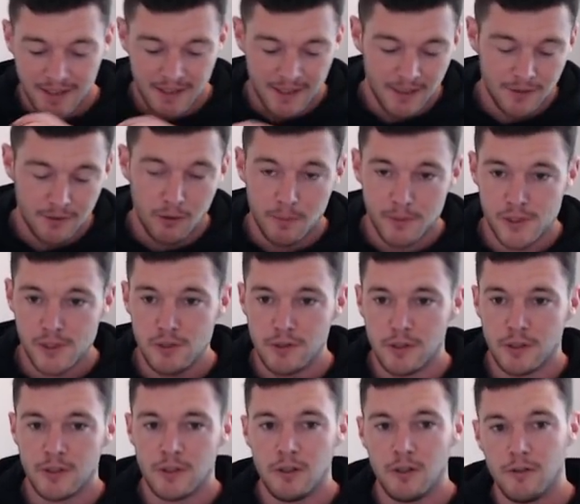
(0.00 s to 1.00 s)
The other option you
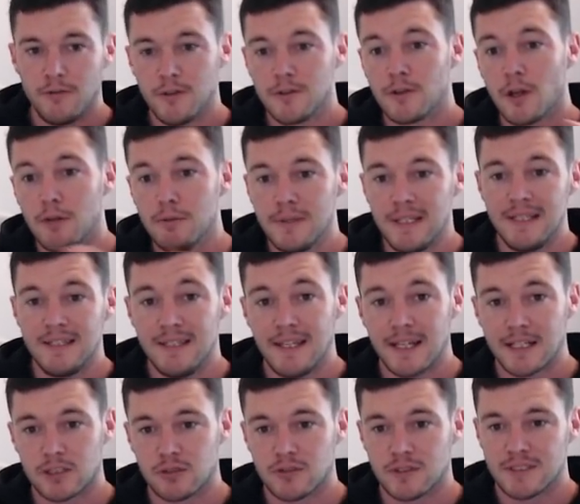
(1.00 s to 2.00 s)
can do if you don't need the
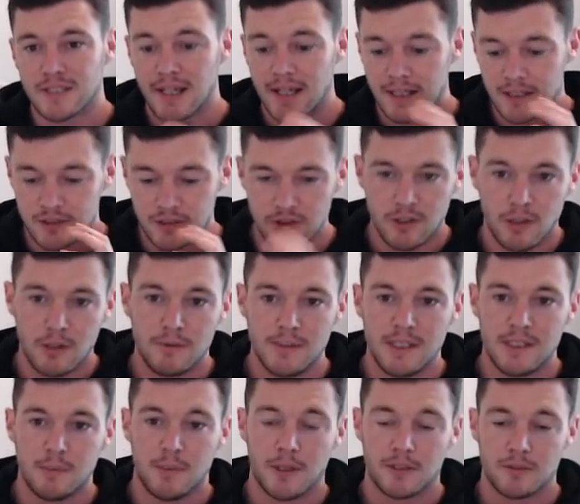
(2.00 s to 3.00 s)
extra attacks and you don't
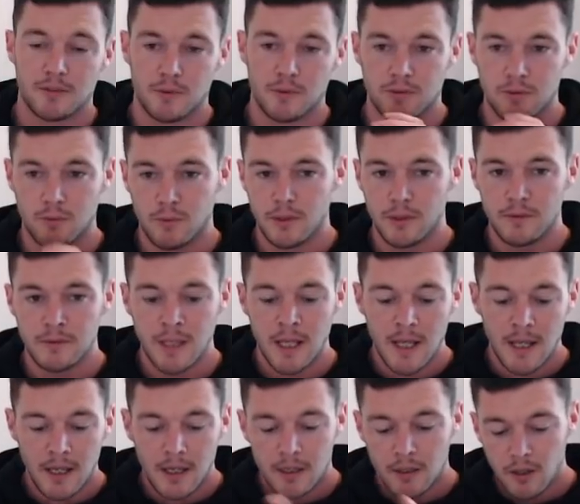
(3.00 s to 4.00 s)
need the +1 to wound,
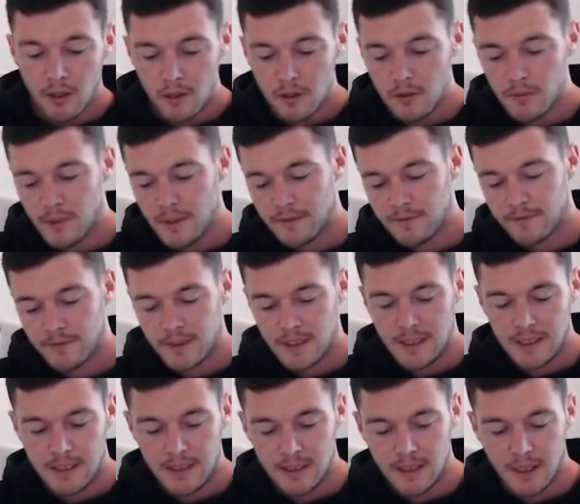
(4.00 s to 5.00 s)
go with
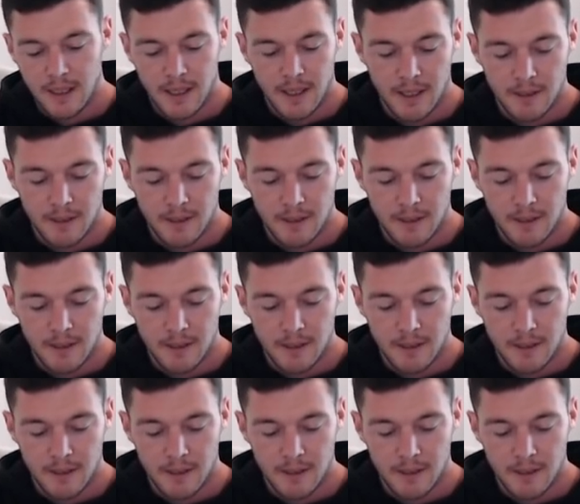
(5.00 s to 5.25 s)
the